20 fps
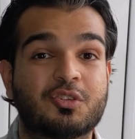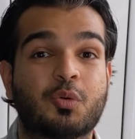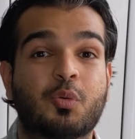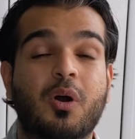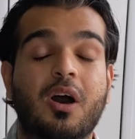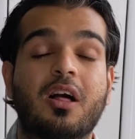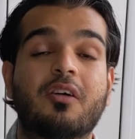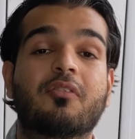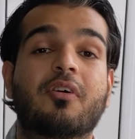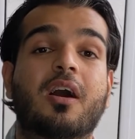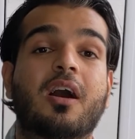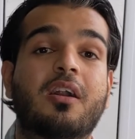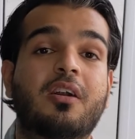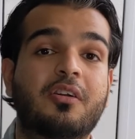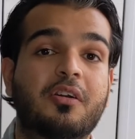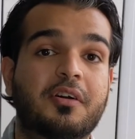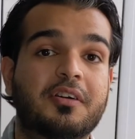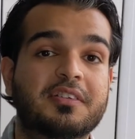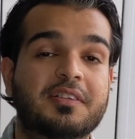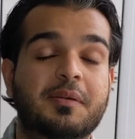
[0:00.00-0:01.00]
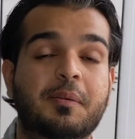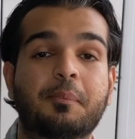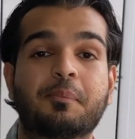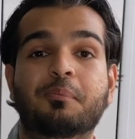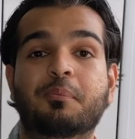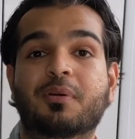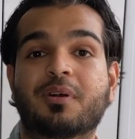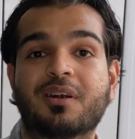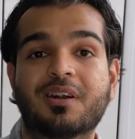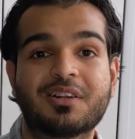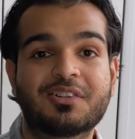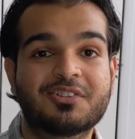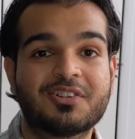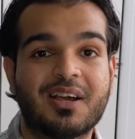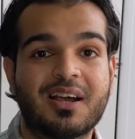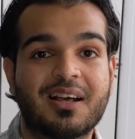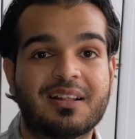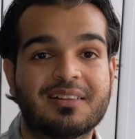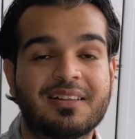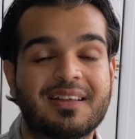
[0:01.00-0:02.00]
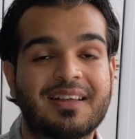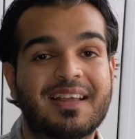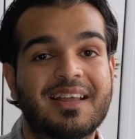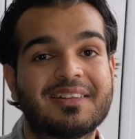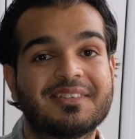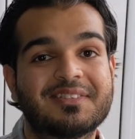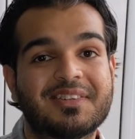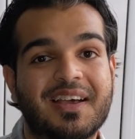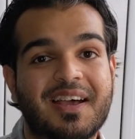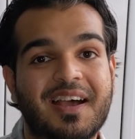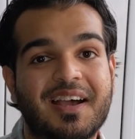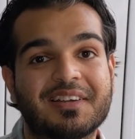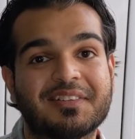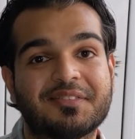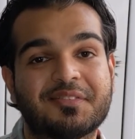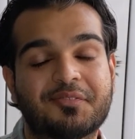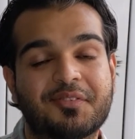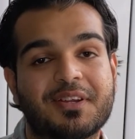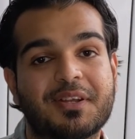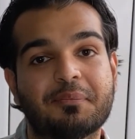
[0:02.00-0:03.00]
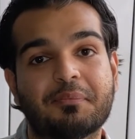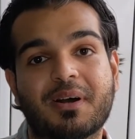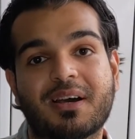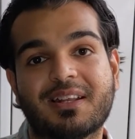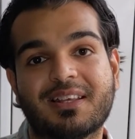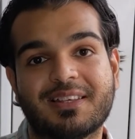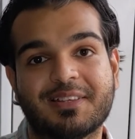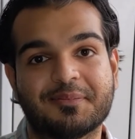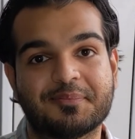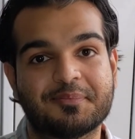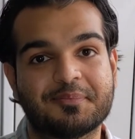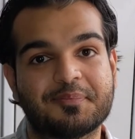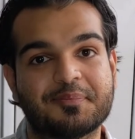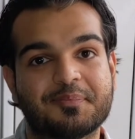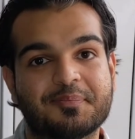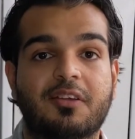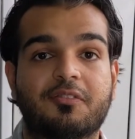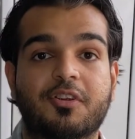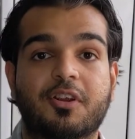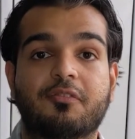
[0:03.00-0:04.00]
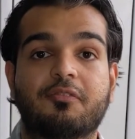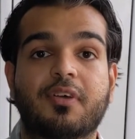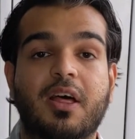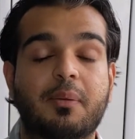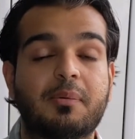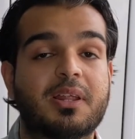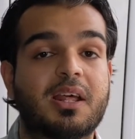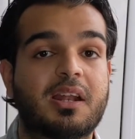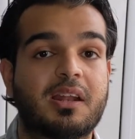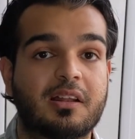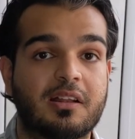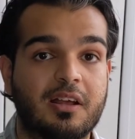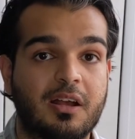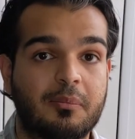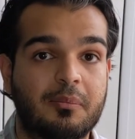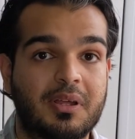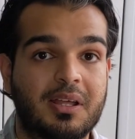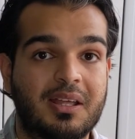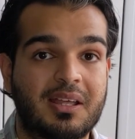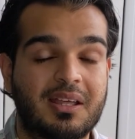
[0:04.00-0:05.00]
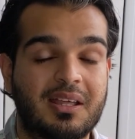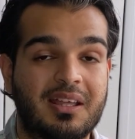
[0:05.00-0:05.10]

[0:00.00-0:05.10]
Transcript: $1,200 per child in tax-free money. If your family net income